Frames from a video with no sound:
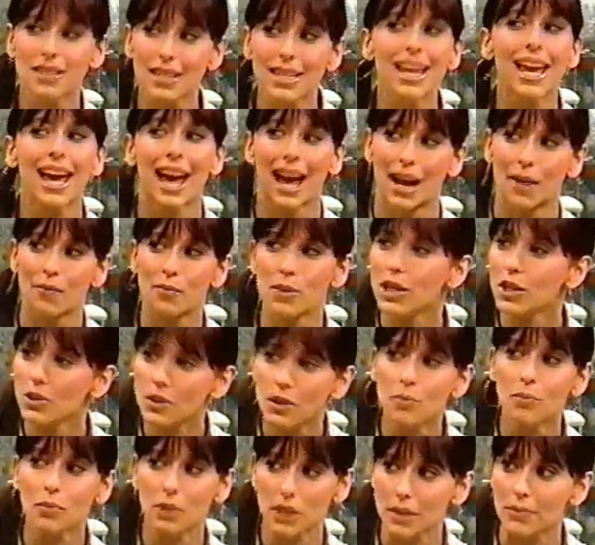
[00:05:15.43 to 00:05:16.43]
Yeah, but you
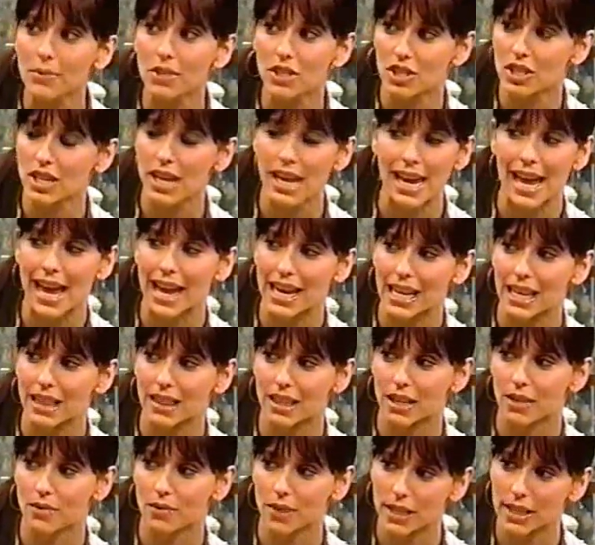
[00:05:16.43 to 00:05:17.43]
can pretty much say
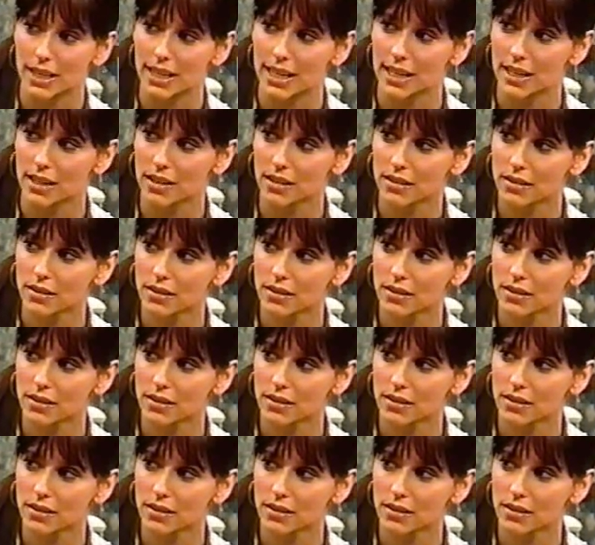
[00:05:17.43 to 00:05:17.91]
anything, really.